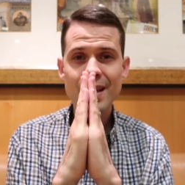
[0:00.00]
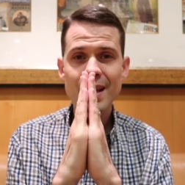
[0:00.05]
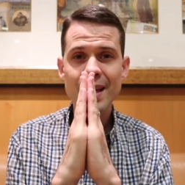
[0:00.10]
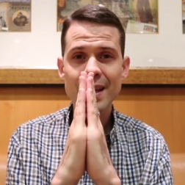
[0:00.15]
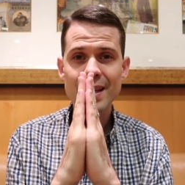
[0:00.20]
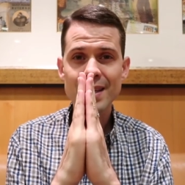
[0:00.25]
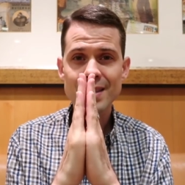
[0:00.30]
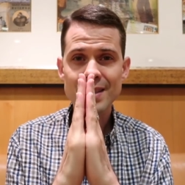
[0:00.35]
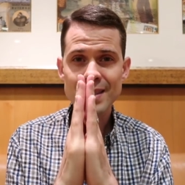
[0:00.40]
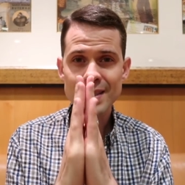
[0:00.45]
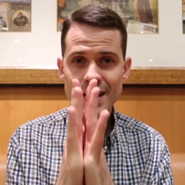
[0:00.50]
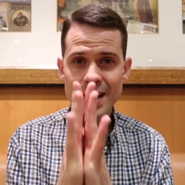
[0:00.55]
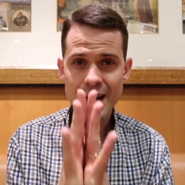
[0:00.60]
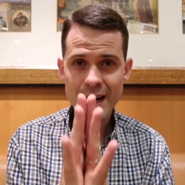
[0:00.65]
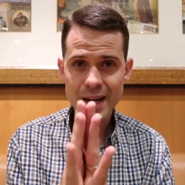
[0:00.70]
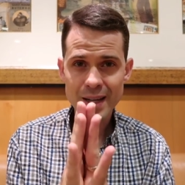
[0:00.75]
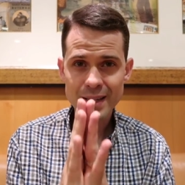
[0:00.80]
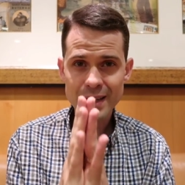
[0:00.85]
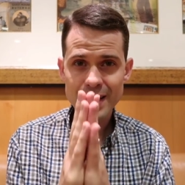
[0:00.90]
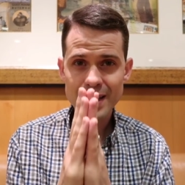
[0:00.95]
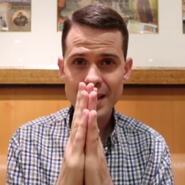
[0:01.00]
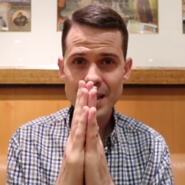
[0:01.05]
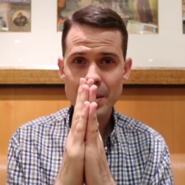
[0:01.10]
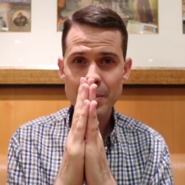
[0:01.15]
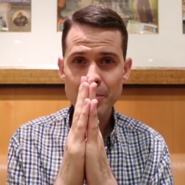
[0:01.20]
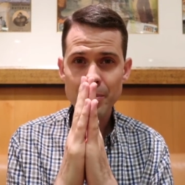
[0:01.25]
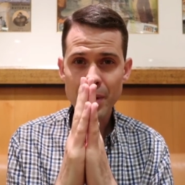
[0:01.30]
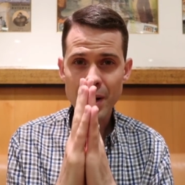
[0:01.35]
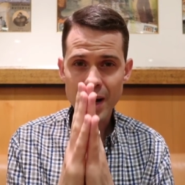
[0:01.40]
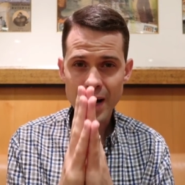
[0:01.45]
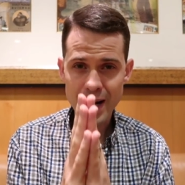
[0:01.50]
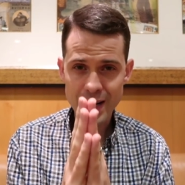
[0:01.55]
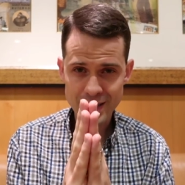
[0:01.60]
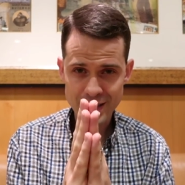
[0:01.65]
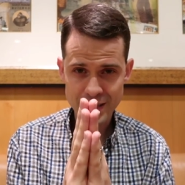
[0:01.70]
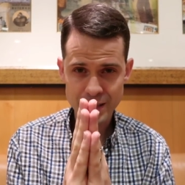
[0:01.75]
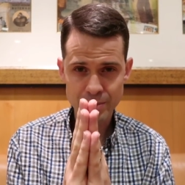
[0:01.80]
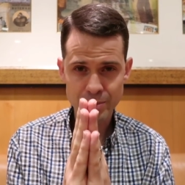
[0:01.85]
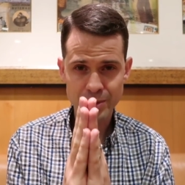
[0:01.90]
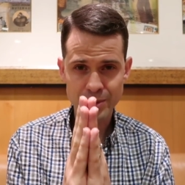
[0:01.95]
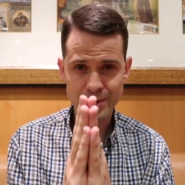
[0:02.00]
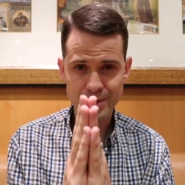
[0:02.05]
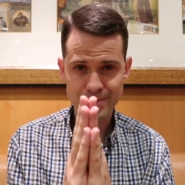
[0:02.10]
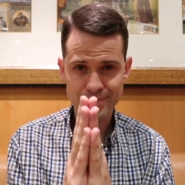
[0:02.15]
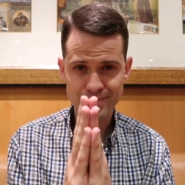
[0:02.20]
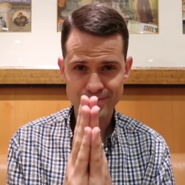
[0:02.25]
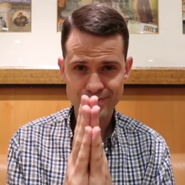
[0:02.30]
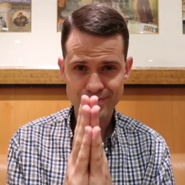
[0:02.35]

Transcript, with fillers: It is not impossible.